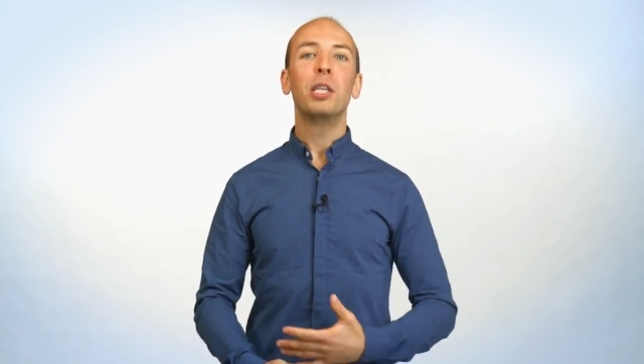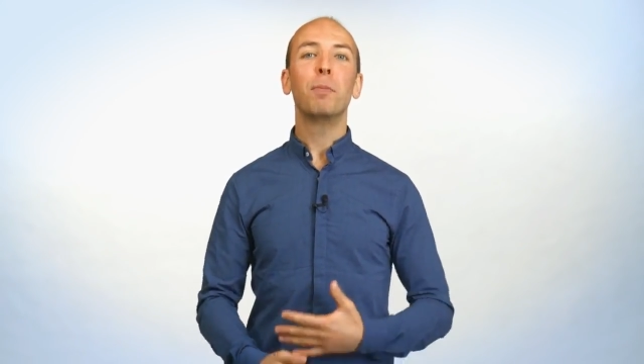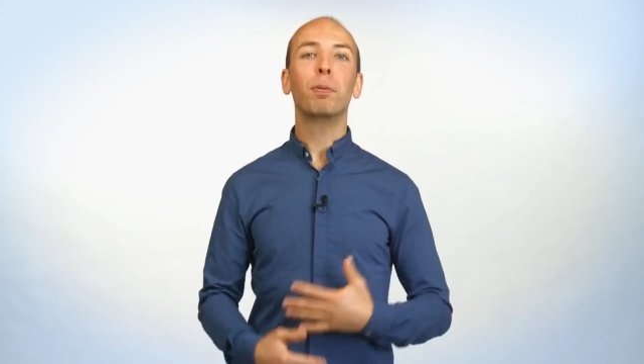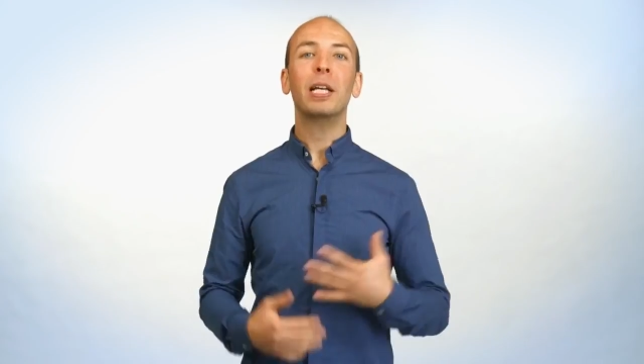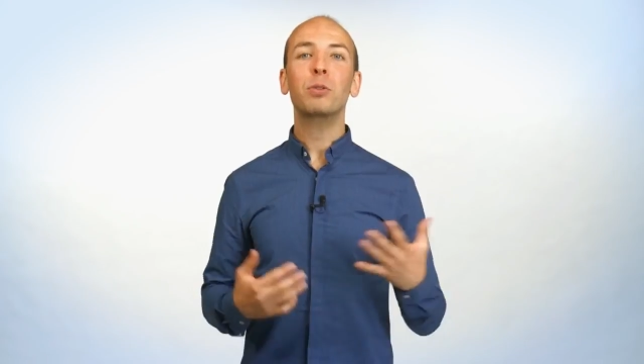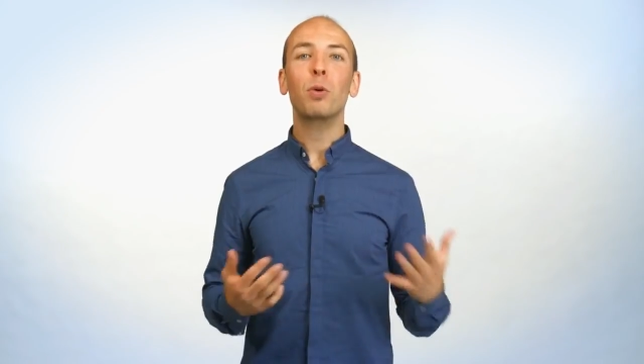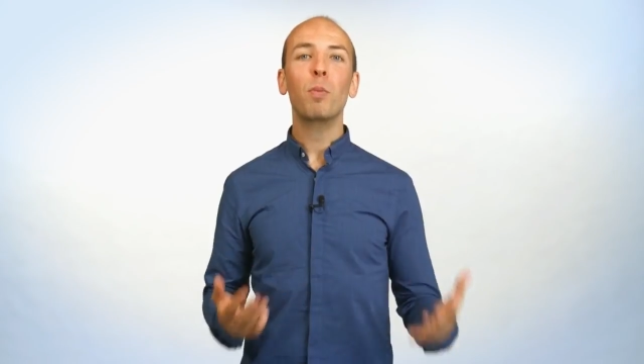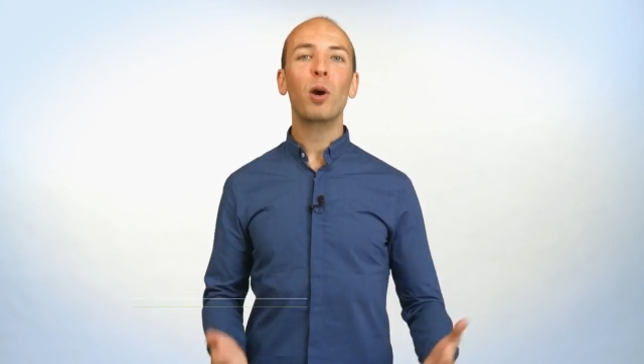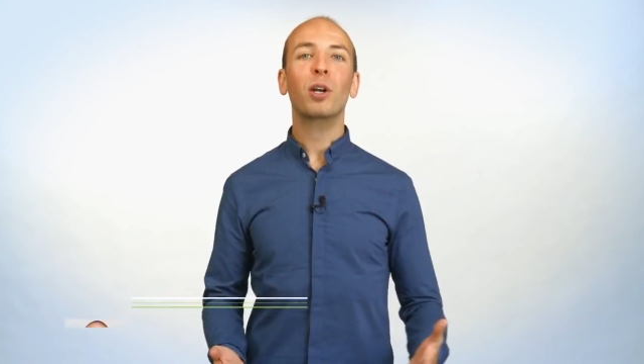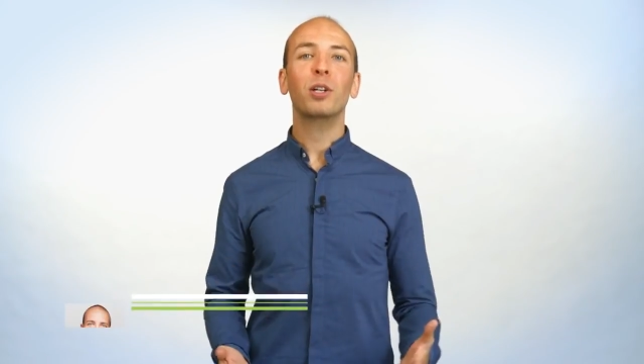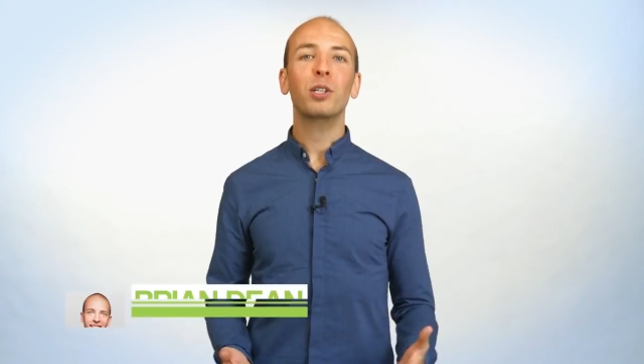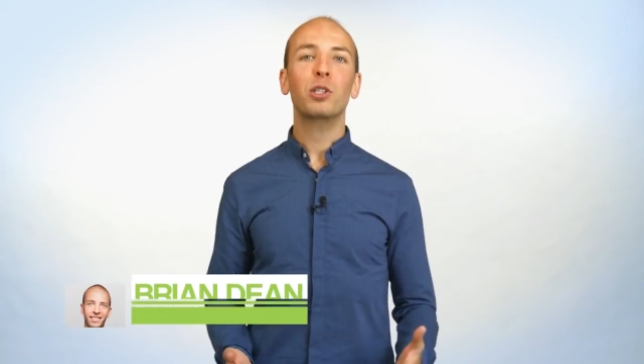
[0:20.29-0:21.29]
the place where
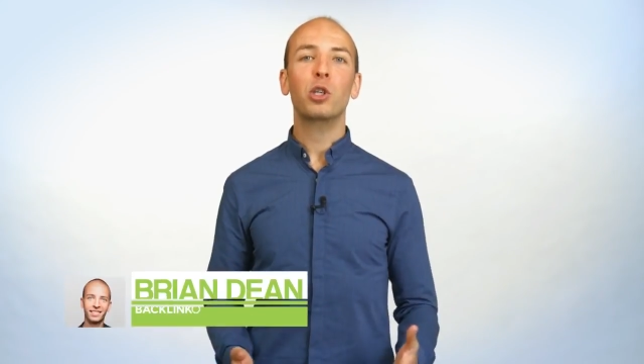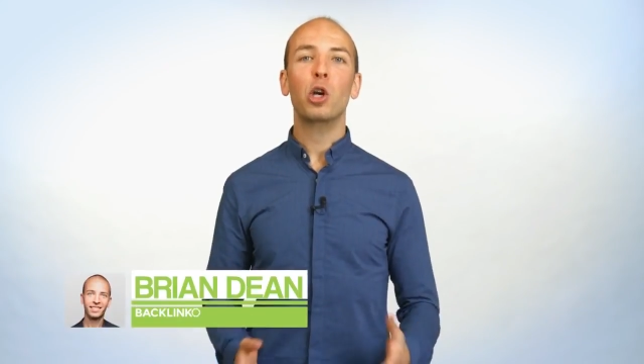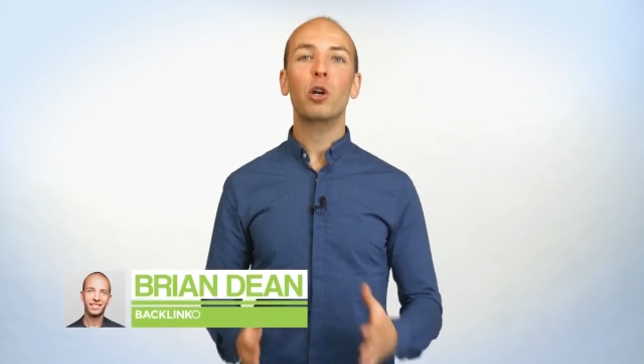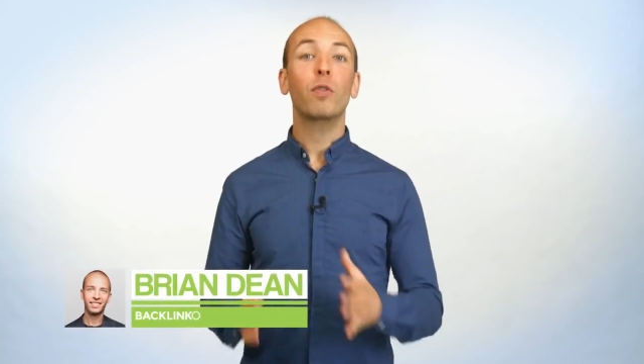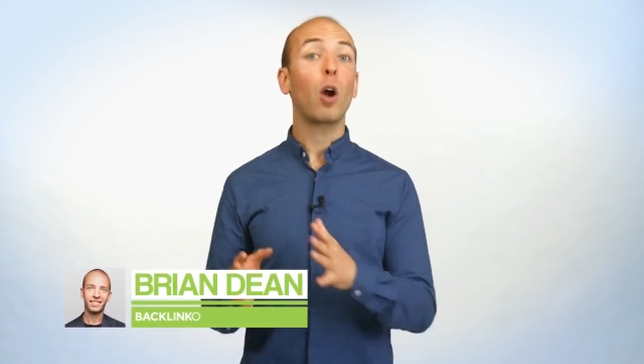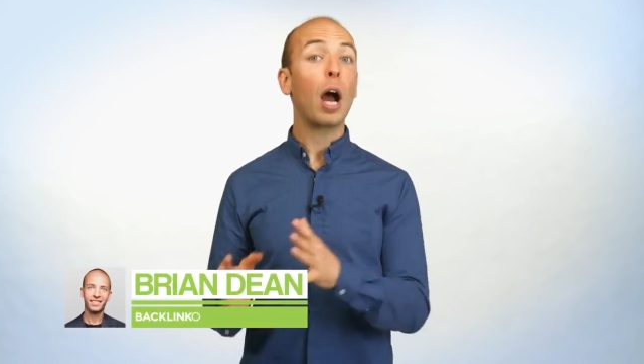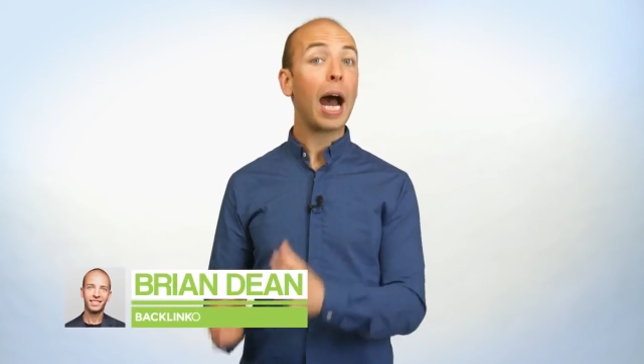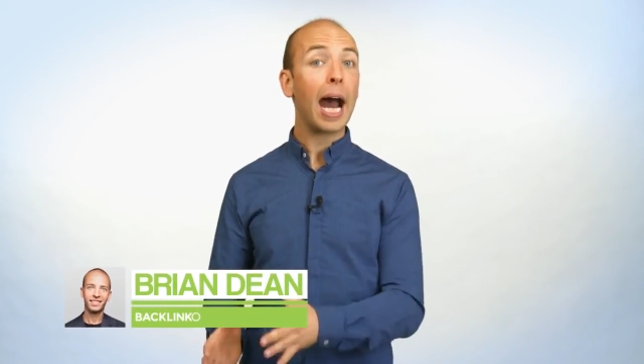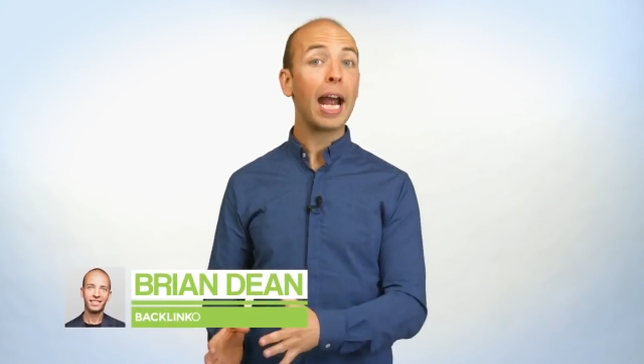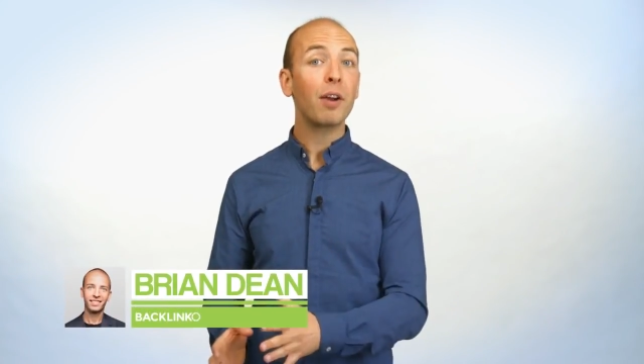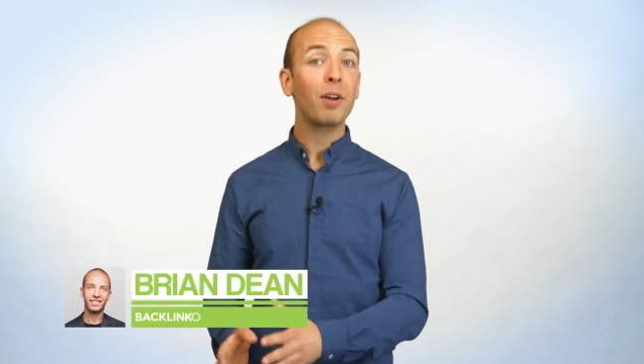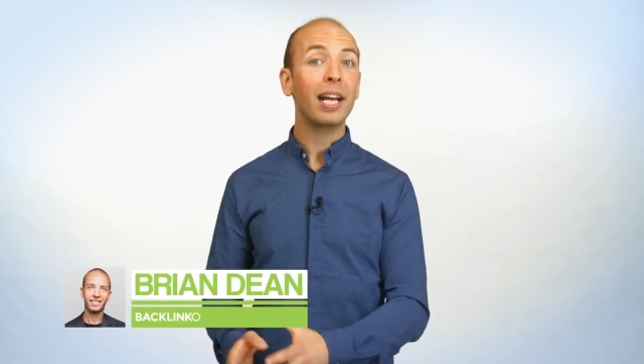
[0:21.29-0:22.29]
marketers turn for
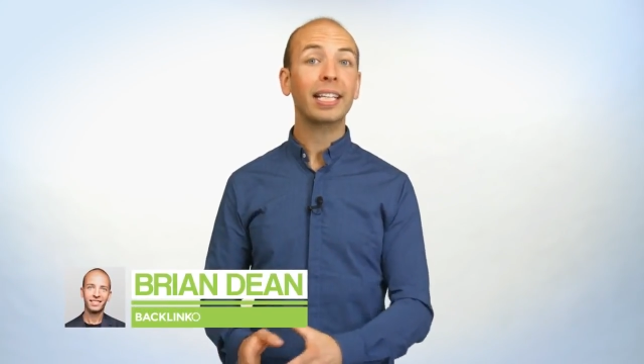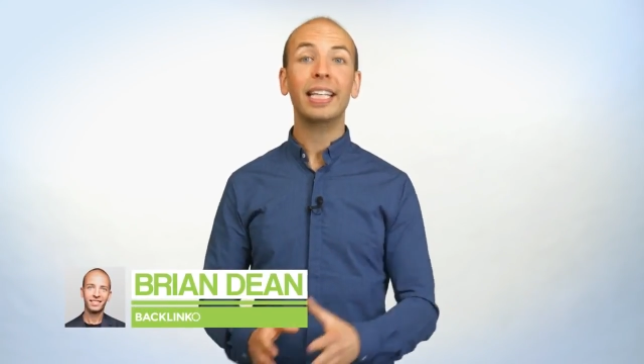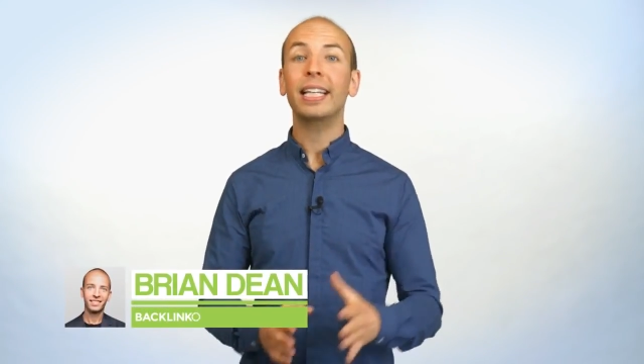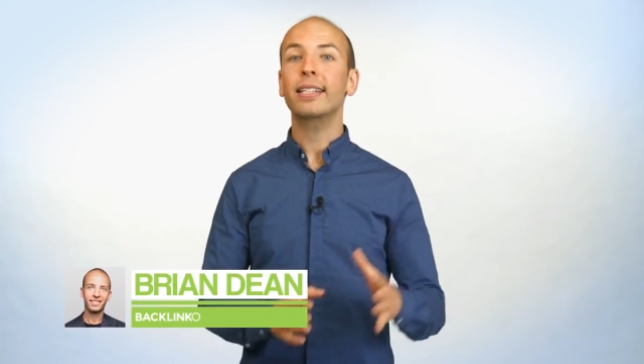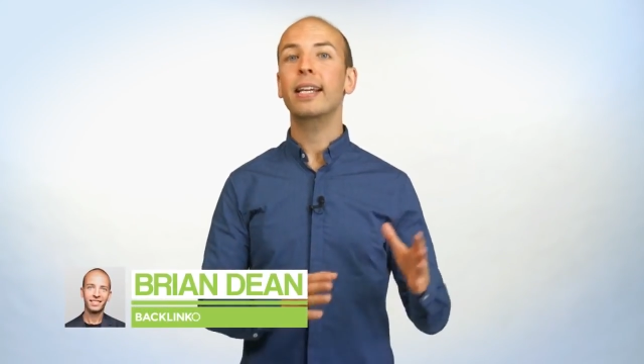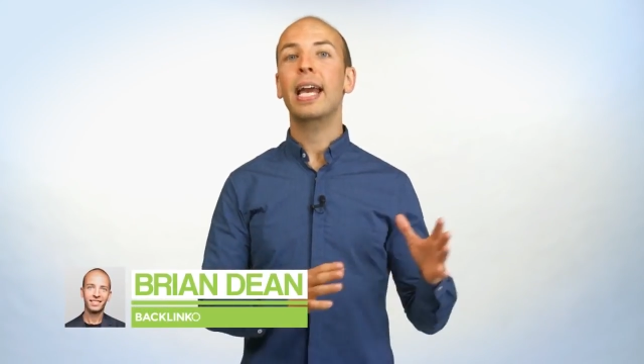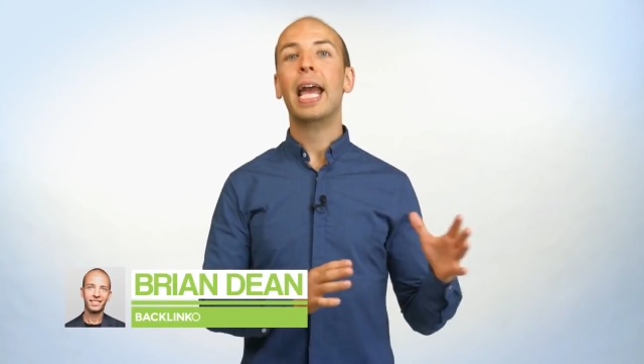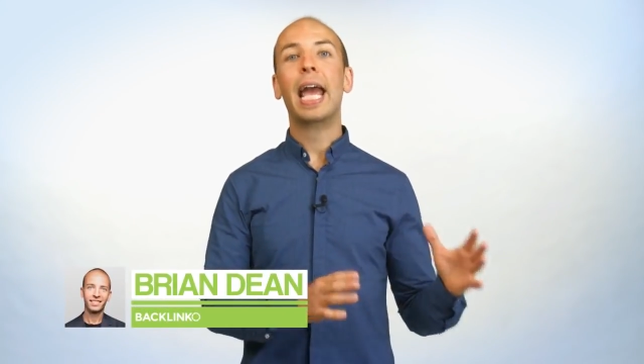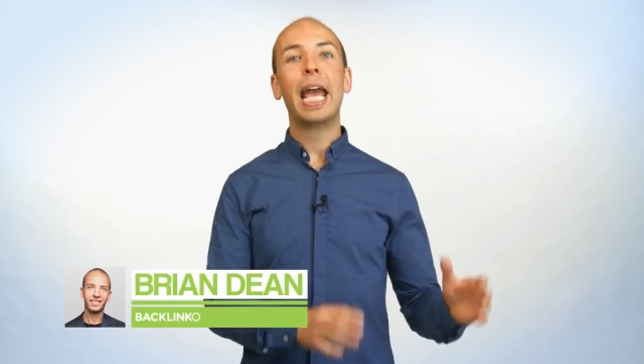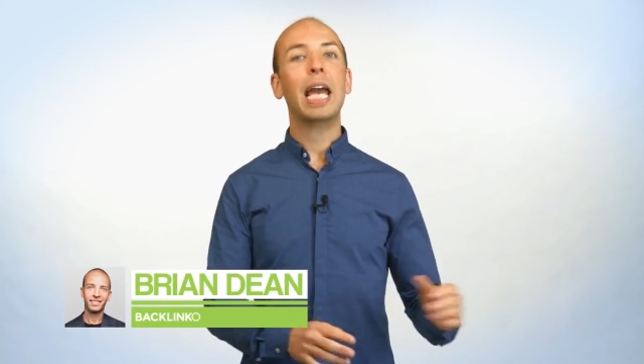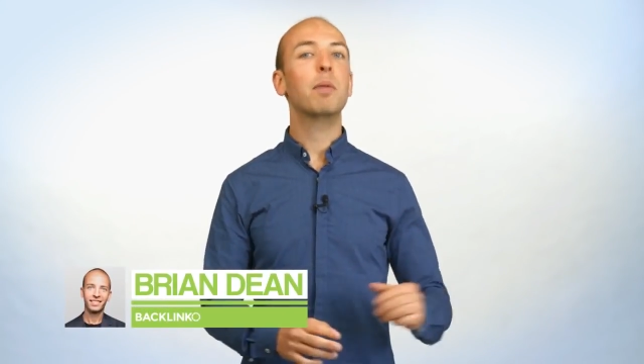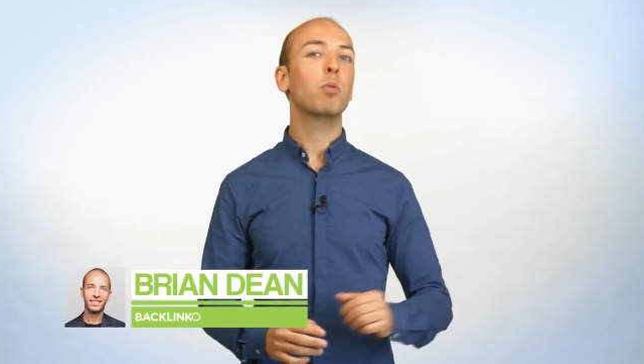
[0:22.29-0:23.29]
higher rankings
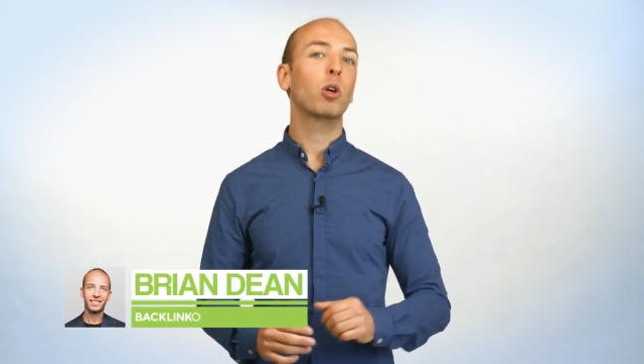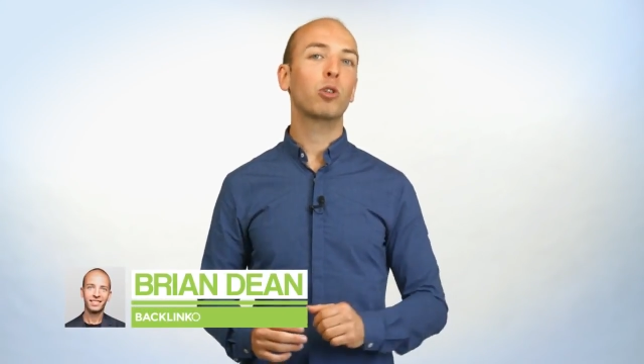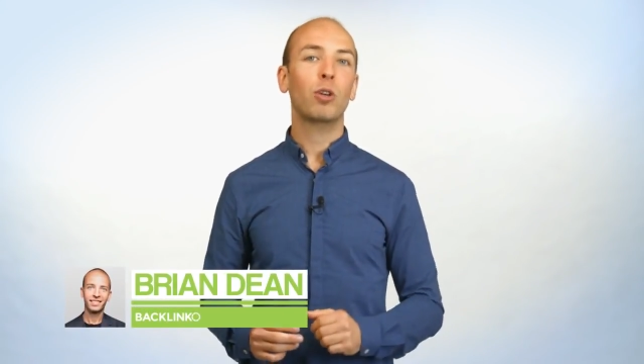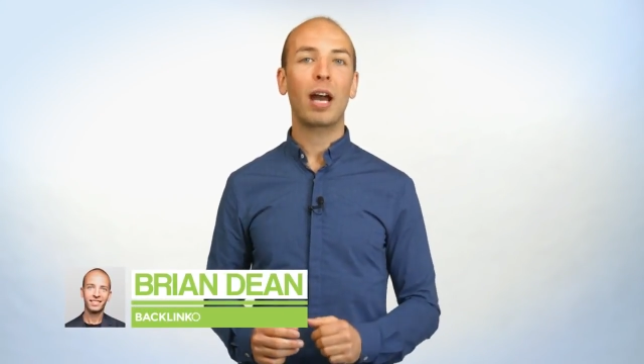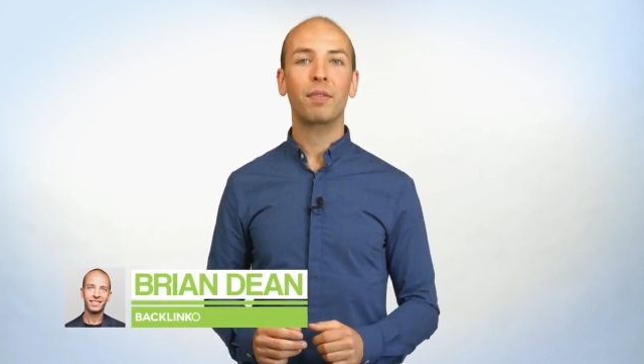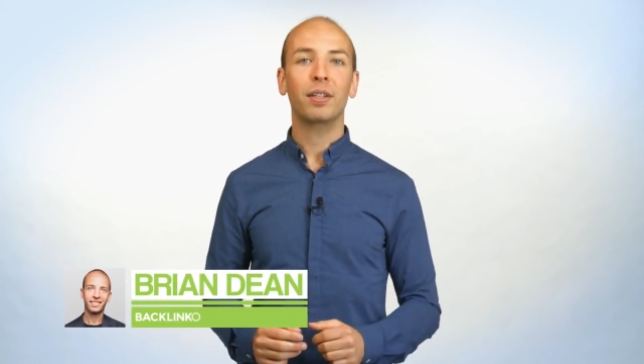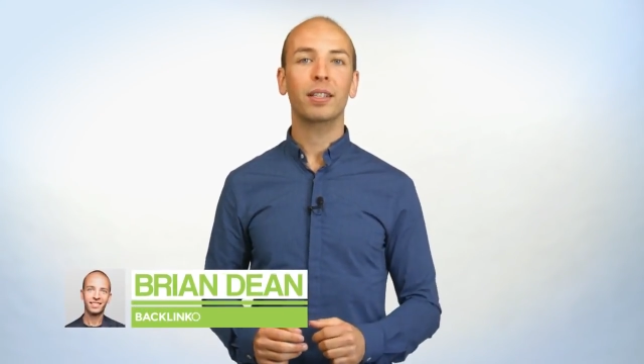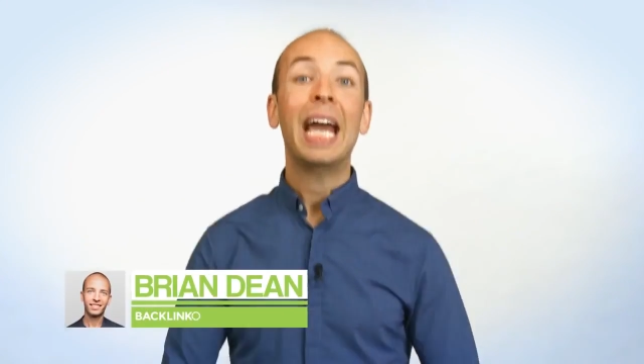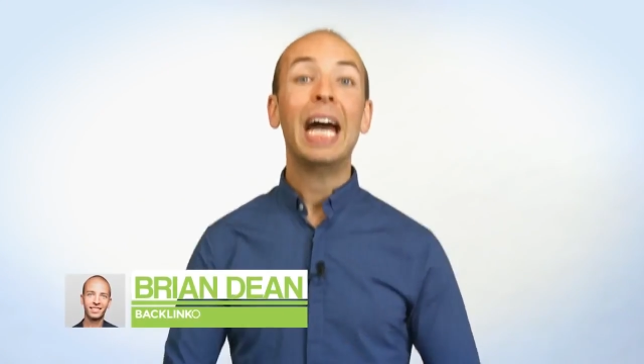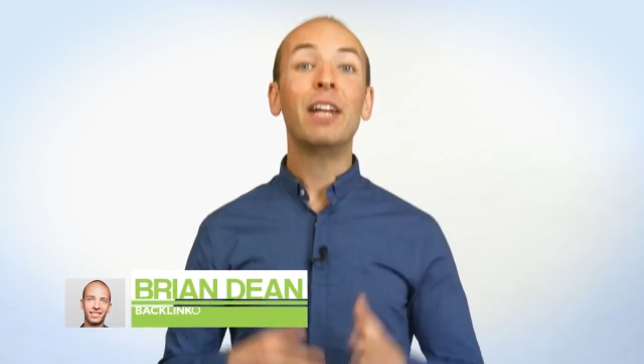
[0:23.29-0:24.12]
and more traffic.